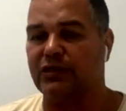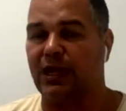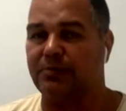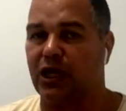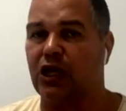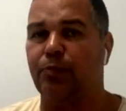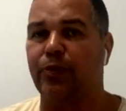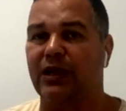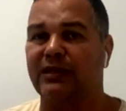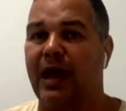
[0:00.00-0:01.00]
of his team. So he'll
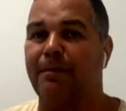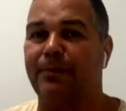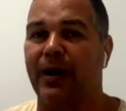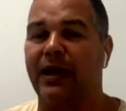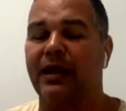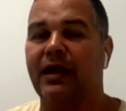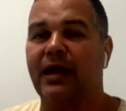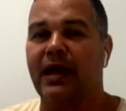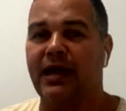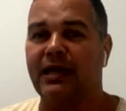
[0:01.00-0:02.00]
bring that. But
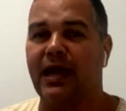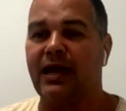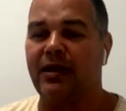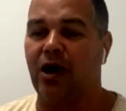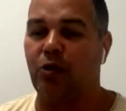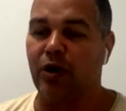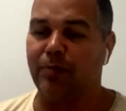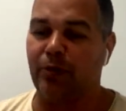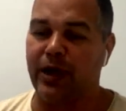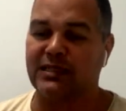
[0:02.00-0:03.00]
again, I want
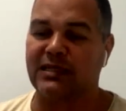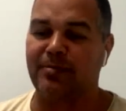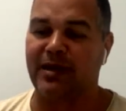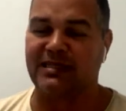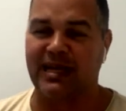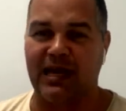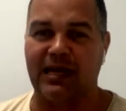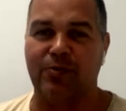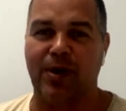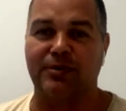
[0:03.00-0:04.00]
to point out some
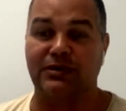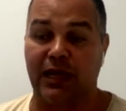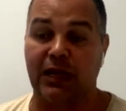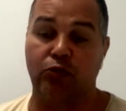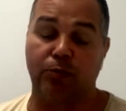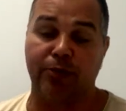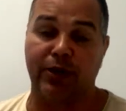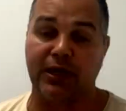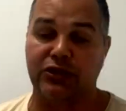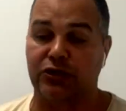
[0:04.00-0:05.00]
attacking weapons that he will
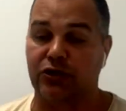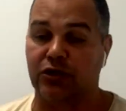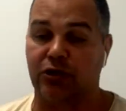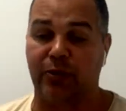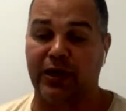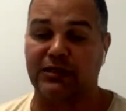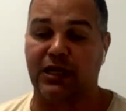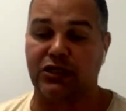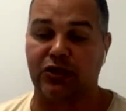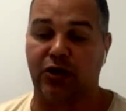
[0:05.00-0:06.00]
bring to the
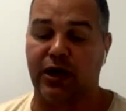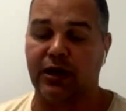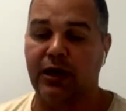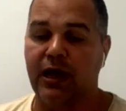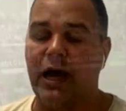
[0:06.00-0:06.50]
Queensland side.